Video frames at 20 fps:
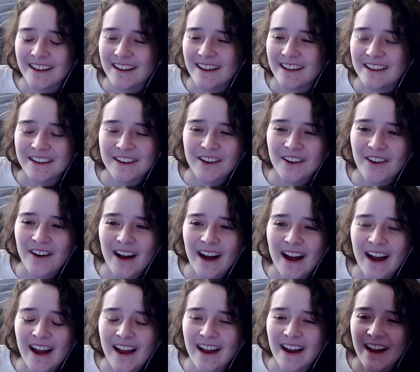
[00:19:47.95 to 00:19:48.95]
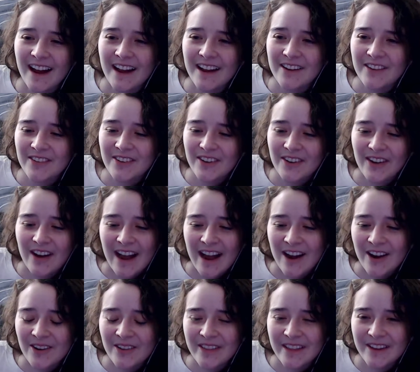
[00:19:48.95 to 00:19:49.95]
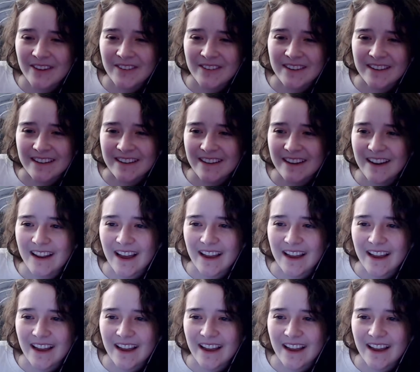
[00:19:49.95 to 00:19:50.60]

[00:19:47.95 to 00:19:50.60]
You know, I don't know how they would,